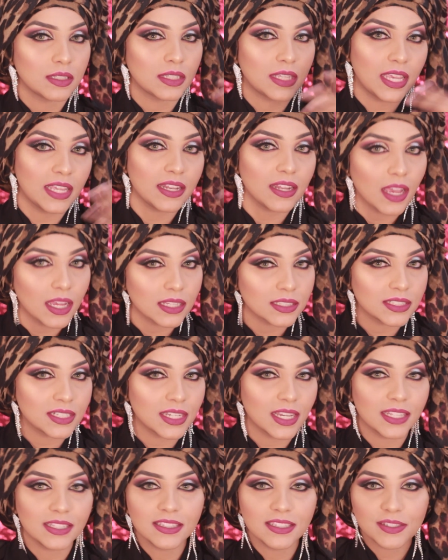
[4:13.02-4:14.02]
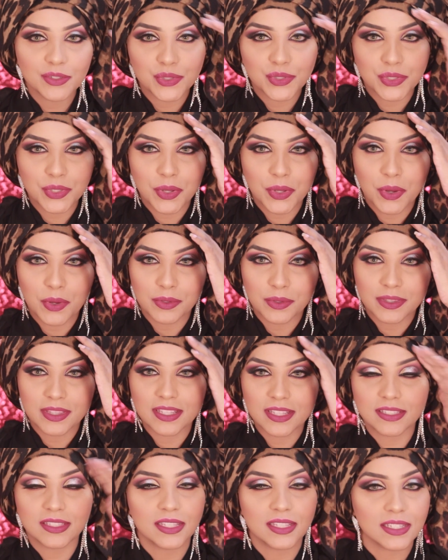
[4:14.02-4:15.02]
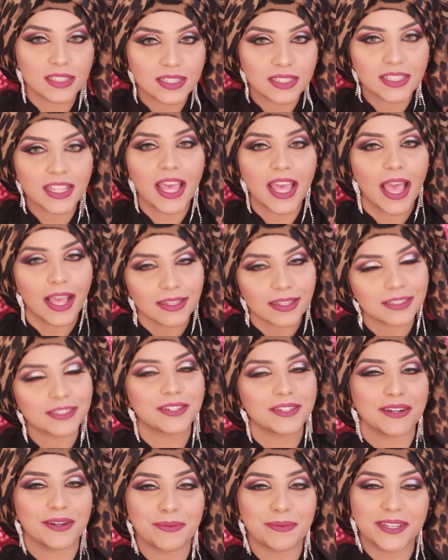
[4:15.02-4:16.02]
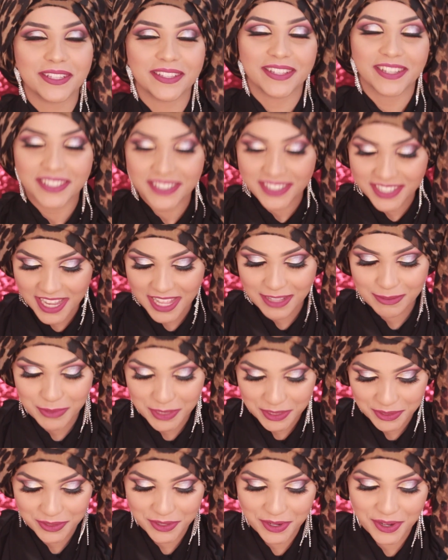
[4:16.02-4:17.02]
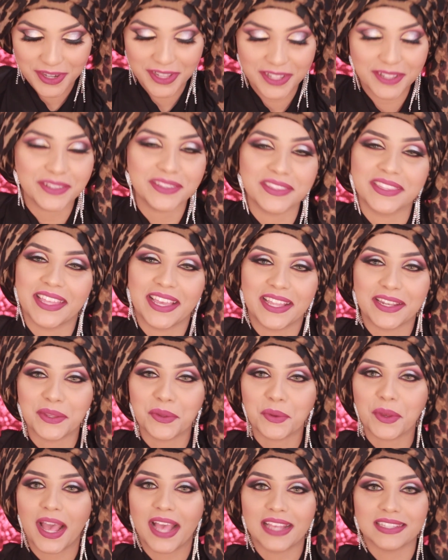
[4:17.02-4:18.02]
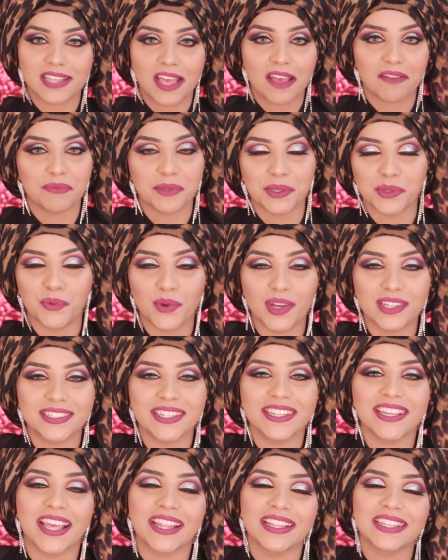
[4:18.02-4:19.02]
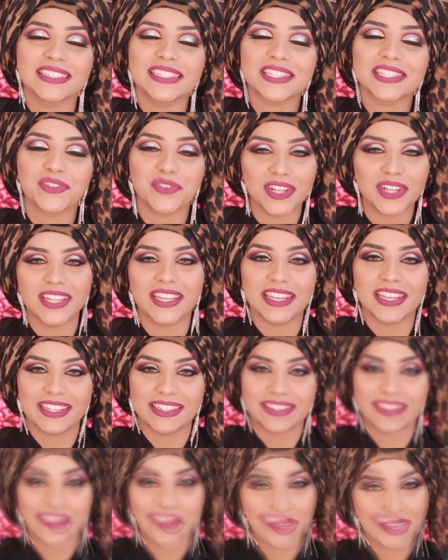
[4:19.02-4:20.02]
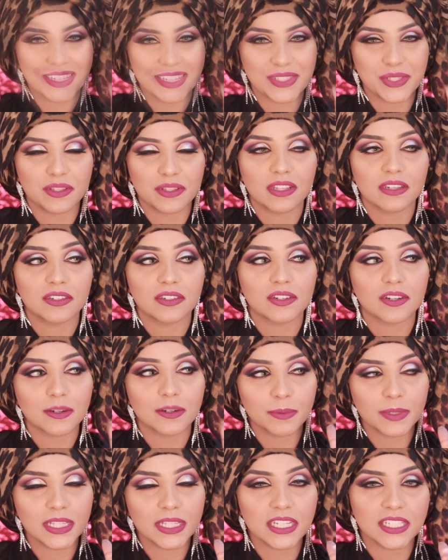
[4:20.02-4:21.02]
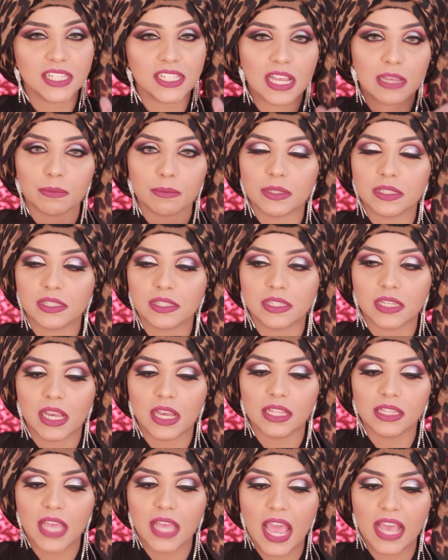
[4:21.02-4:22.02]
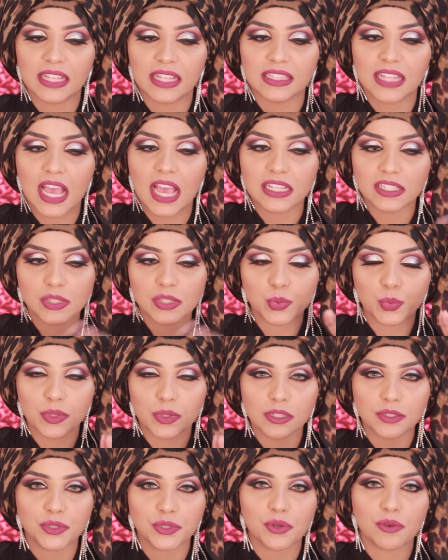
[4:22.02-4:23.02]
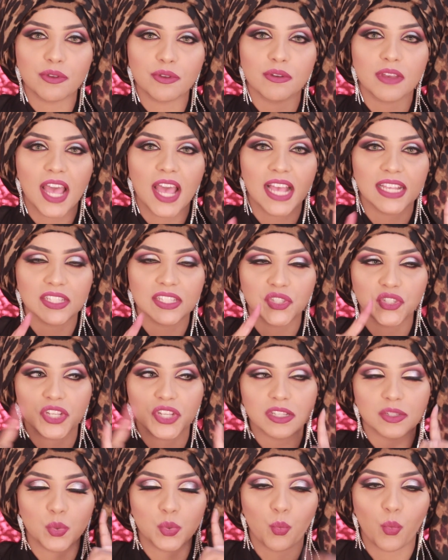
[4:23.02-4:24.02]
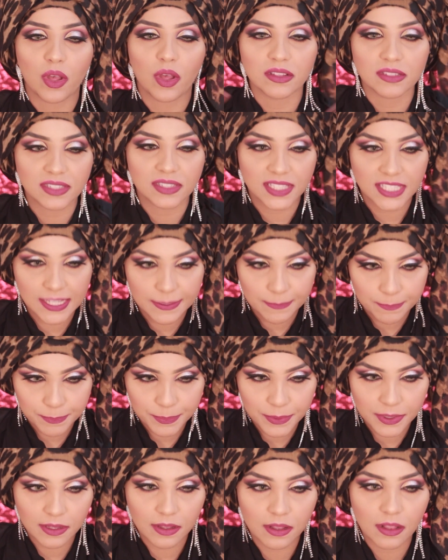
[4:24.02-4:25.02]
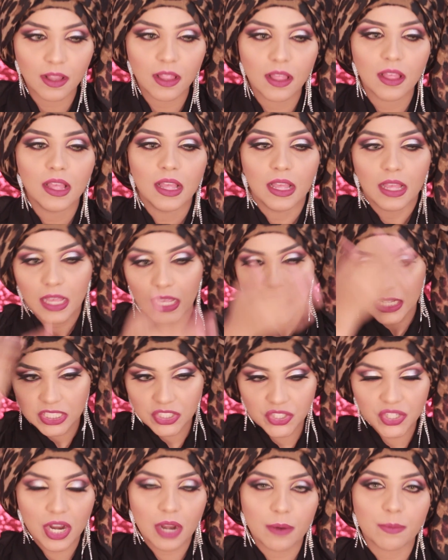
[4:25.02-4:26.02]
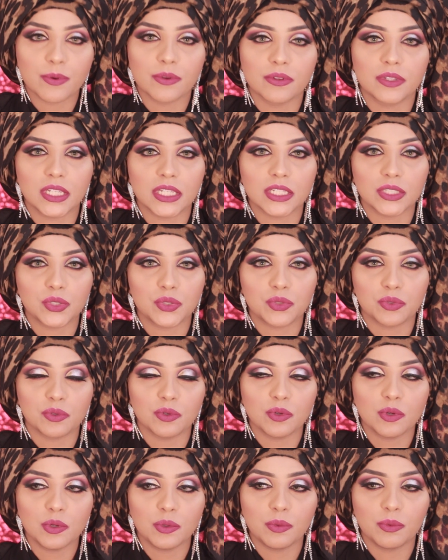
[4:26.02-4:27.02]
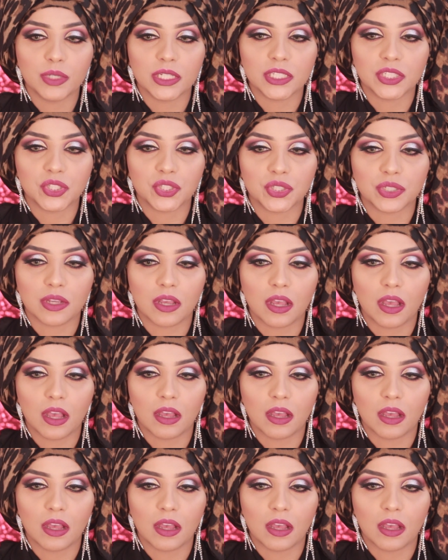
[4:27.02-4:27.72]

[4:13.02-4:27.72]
get undone. So this is the turban hijab tutorial that you guys have been wanting, and it's really easy. Okay, so the turban hijab is done, and I just want to show you guys just one simple hijab routine too, which